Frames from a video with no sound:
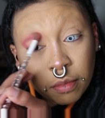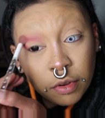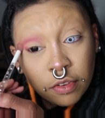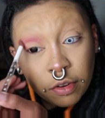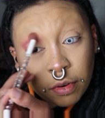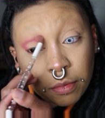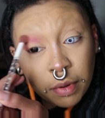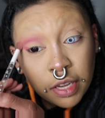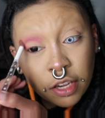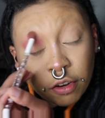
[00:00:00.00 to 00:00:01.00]
to music with
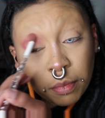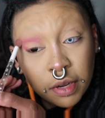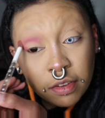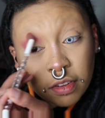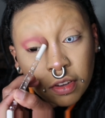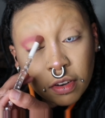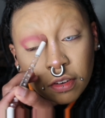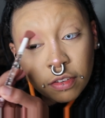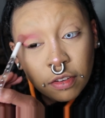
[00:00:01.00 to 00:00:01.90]
my earbuds in,